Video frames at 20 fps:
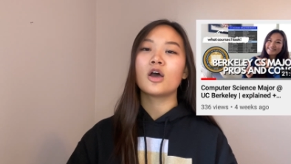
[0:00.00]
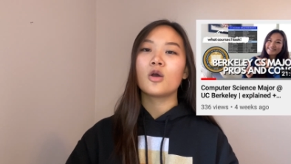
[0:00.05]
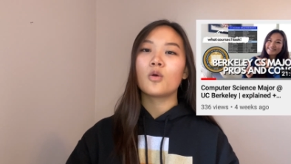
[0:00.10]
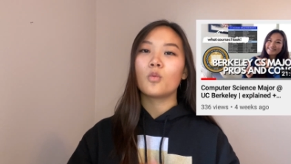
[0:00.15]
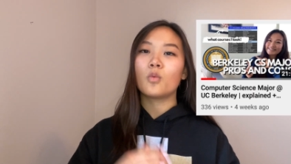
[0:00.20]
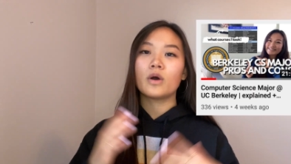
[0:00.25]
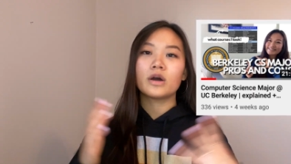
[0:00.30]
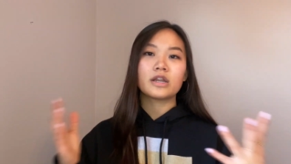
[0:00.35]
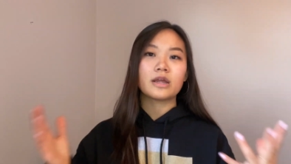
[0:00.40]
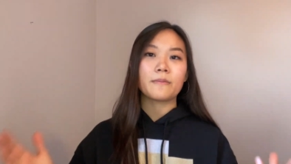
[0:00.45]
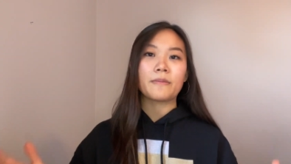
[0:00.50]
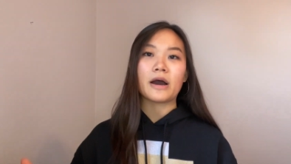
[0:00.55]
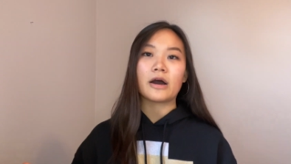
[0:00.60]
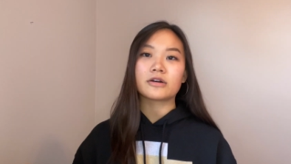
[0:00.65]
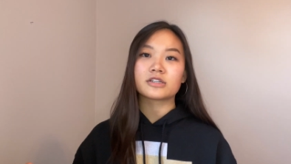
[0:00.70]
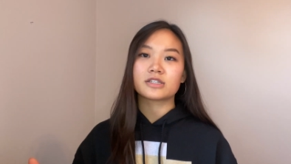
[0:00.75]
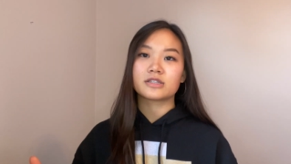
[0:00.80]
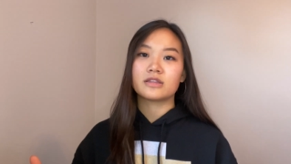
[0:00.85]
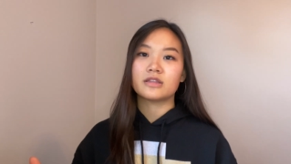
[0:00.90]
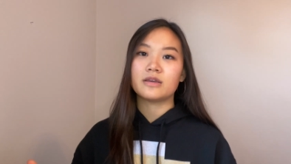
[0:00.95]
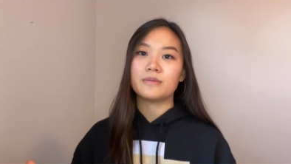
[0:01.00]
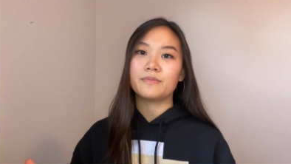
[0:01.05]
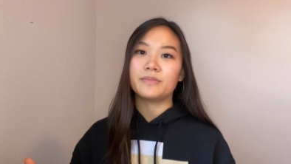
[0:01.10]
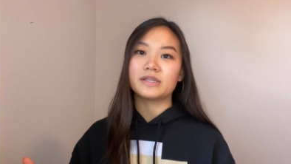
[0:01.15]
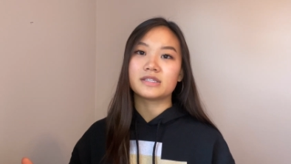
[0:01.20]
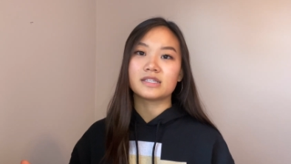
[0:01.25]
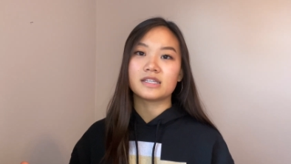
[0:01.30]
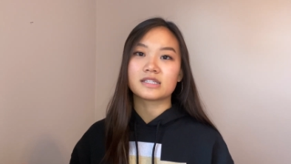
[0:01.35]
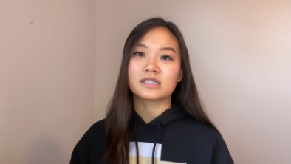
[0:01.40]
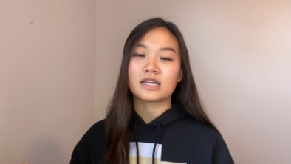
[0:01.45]
one about the
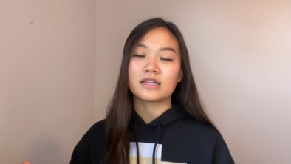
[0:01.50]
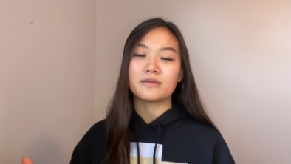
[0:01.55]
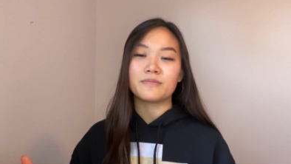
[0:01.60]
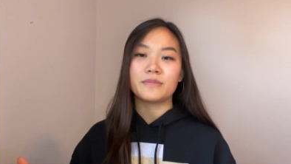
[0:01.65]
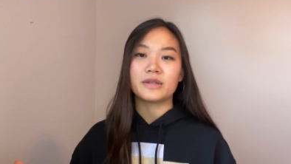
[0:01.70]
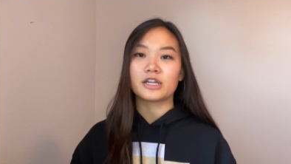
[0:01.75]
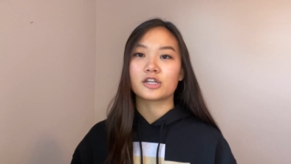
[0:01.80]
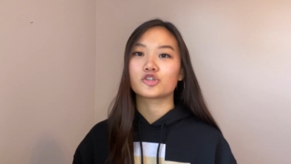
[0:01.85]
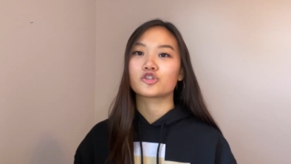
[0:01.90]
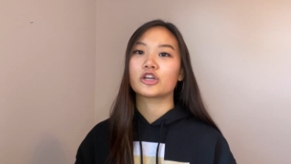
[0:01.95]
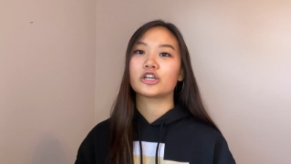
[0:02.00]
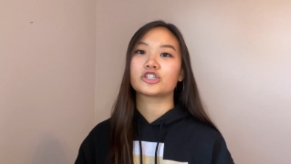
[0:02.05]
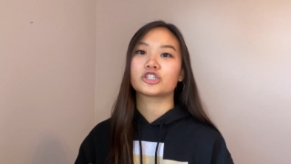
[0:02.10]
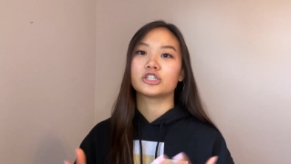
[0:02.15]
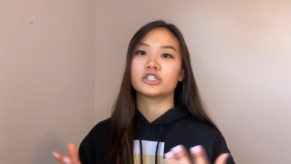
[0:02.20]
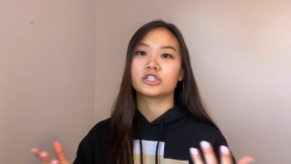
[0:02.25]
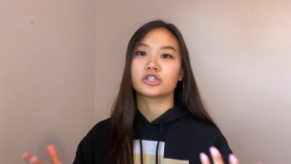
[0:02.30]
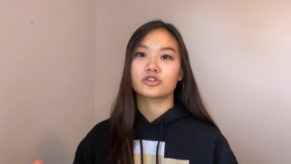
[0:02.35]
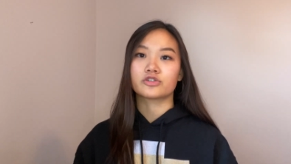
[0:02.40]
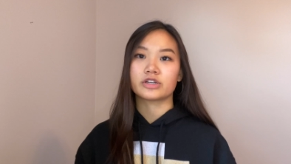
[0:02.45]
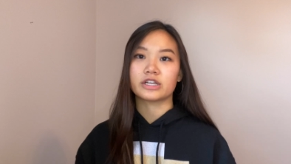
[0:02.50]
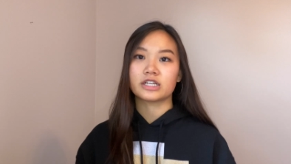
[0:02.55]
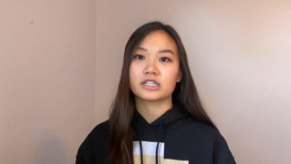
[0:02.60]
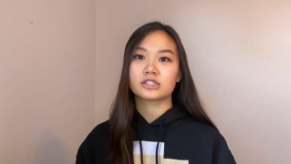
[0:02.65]
business administration degree.